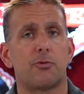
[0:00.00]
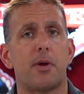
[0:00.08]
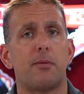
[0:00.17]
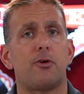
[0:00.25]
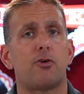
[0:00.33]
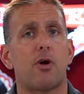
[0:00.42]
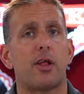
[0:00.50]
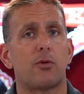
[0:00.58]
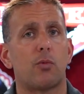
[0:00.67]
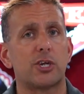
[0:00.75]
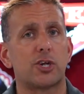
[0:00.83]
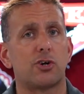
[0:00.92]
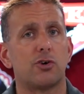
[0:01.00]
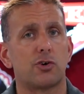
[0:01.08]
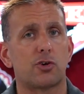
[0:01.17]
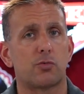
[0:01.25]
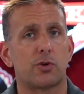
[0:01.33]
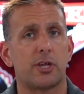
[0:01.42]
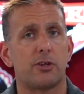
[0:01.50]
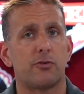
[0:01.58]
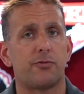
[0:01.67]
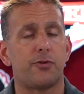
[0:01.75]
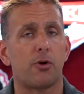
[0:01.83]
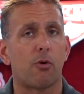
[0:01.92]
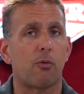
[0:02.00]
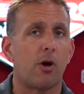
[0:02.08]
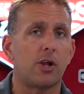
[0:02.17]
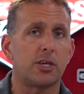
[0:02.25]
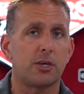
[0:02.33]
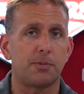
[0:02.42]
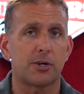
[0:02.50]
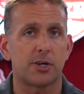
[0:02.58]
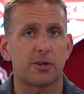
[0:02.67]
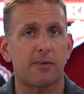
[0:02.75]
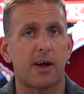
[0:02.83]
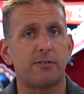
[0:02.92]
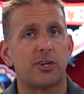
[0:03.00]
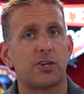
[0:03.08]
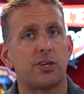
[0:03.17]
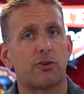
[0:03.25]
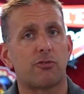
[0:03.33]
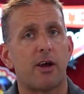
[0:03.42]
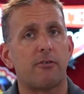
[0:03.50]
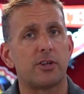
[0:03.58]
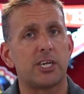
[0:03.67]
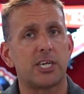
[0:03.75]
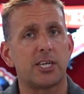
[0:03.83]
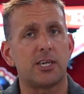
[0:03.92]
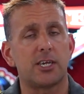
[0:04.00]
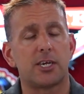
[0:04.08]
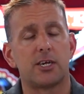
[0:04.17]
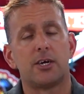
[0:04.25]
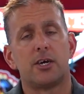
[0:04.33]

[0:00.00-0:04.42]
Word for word: or maybe you're on the west coast where they do fewer runs because of obviously the travel distance,